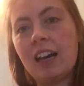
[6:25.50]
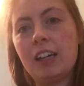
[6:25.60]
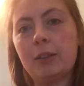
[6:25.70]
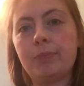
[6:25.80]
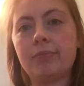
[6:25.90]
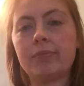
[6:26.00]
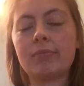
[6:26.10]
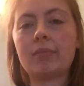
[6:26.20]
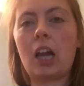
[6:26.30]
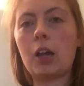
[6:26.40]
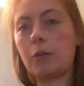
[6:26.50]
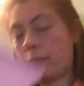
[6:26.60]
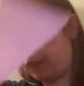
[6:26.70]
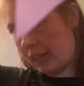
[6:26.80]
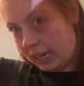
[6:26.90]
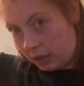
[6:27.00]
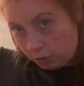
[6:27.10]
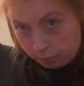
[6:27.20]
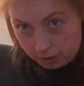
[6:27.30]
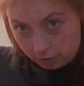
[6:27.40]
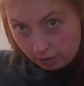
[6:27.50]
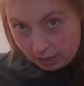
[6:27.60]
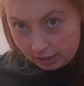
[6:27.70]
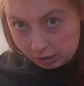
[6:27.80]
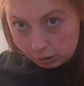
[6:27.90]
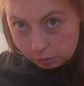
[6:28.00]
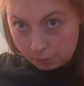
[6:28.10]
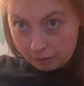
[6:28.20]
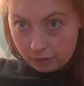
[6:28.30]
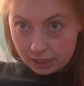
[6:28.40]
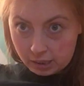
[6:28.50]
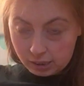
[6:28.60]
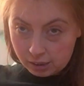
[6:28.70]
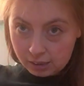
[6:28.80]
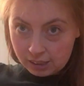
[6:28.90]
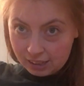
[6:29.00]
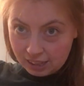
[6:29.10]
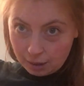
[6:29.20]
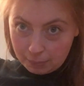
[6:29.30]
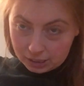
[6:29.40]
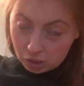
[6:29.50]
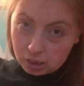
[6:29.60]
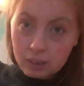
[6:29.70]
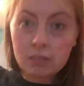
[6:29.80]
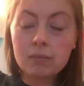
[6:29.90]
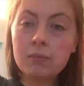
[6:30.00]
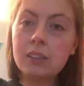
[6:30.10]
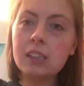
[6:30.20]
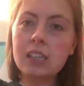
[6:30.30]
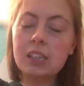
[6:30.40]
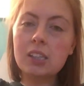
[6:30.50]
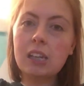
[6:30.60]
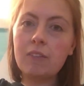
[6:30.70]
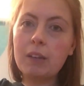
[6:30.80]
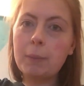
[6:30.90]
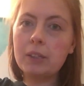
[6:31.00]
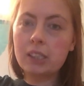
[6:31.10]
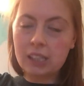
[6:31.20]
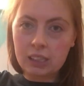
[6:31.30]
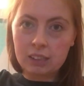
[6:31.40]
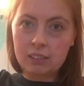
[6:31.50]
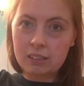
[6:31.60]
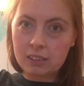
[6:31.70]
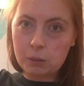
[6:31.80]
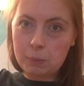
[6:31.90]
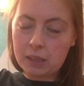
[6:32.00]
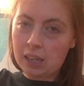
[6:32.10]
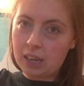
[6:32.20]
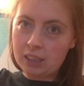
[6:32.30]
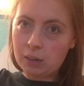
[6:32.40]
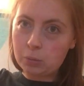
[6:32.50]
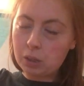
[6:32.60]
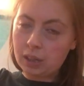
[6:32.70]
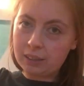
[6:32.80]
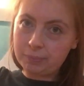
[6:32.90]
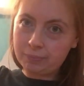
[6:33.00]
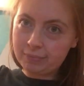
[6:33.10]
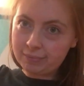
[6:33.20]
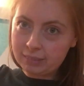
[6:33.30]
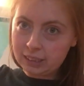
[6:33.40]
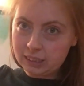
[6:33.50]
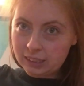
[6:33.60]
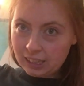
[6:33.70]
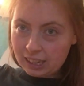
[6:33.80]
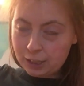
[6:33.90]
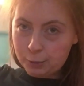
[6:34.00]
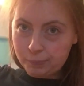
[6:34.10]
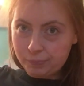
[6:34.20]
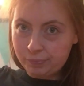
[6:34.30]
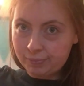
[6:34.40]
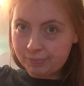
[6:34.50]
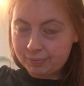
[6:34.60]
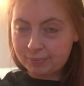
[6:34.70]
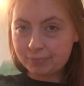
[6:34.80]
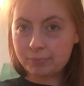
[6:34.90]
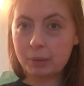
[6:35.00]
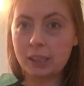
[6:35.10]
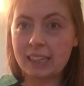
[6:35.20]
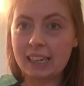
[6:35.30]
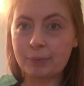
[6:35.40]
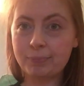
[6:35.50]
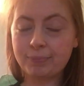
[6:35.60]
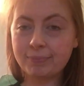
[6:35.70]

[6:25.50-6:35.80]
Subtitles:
Hopefully you'll be alright, just my face. Imagine that this lovely bunting has been there the whole time. But yeah.